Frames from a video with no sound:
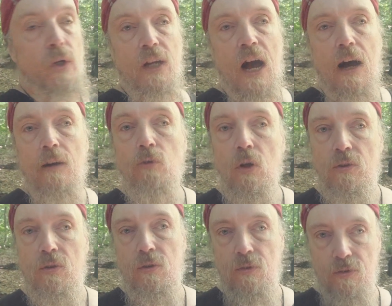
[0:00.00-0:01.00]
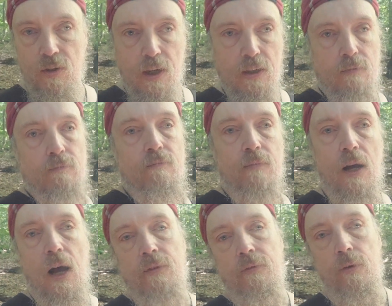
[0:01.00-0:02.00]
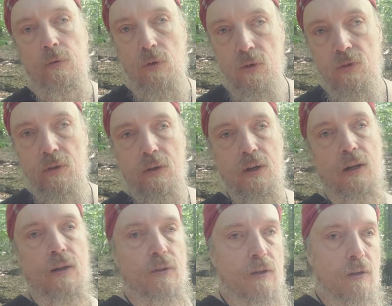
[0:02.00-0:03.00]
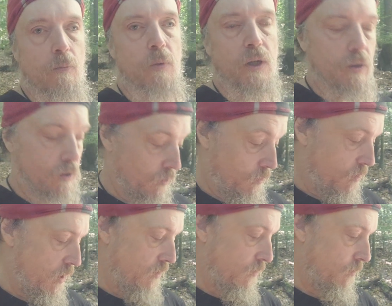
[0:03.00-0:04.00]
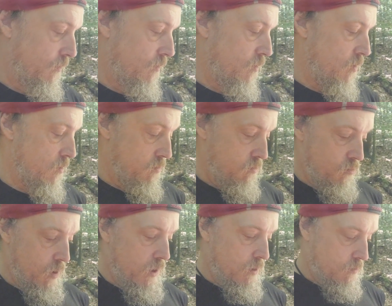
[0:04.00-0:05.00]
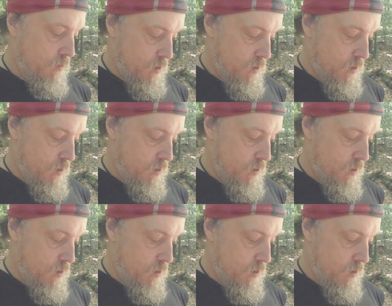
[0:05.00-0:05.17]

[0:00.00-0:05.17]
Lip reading: we are not sane and not healthy, because that's well,